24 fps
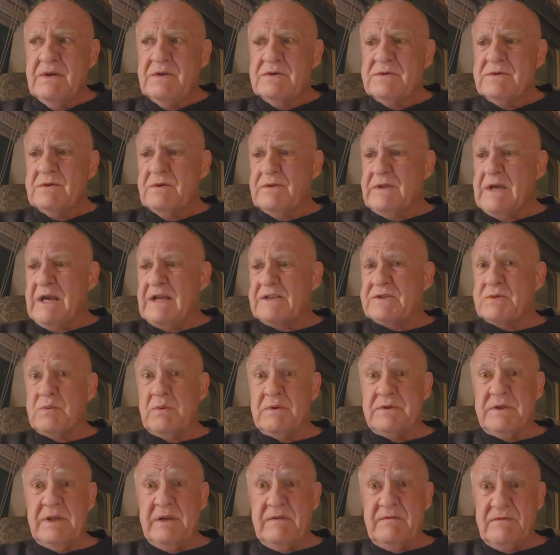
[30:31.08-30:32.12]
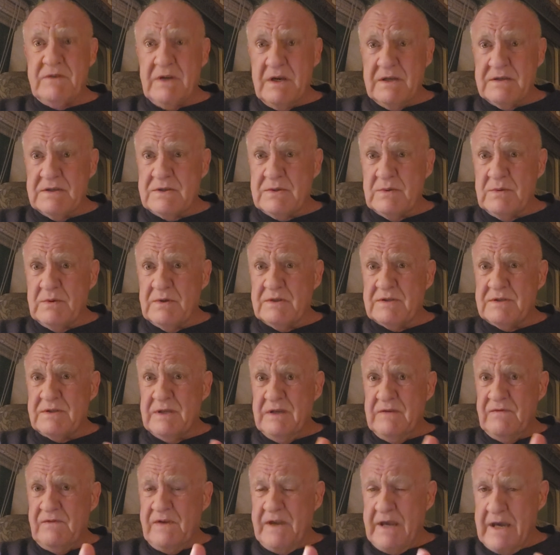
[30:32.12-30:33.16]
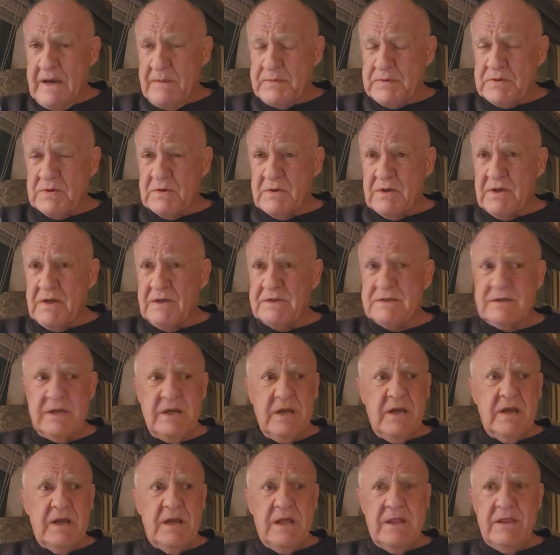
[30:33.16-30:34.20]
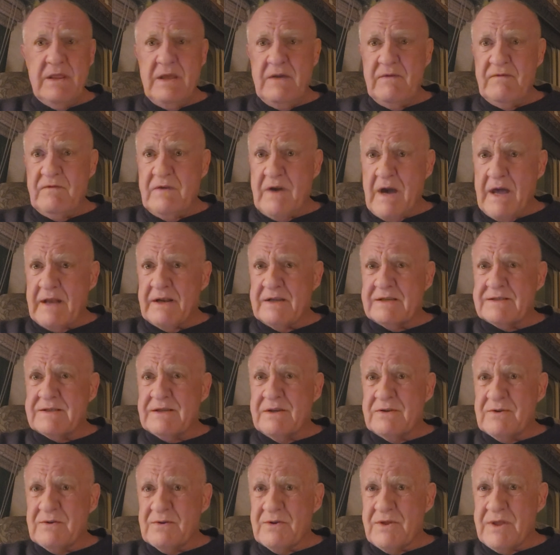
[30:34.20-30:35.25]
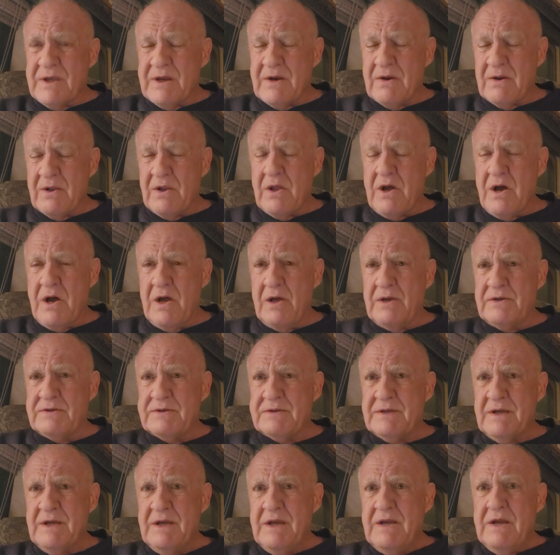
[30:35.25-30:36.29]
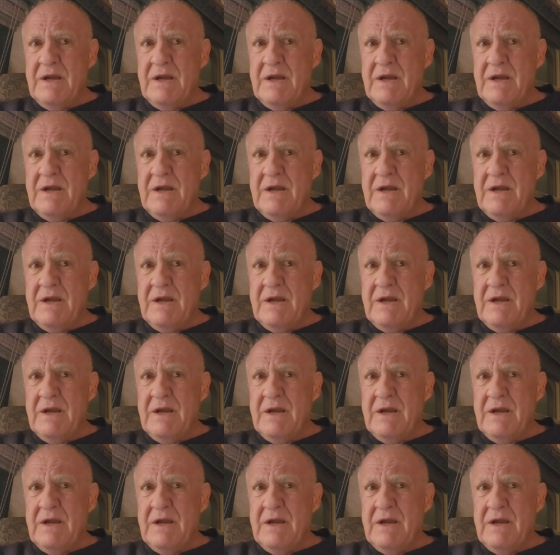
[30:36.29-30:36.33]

So that's what they've done to us. They've captured us and they've got us under their laws,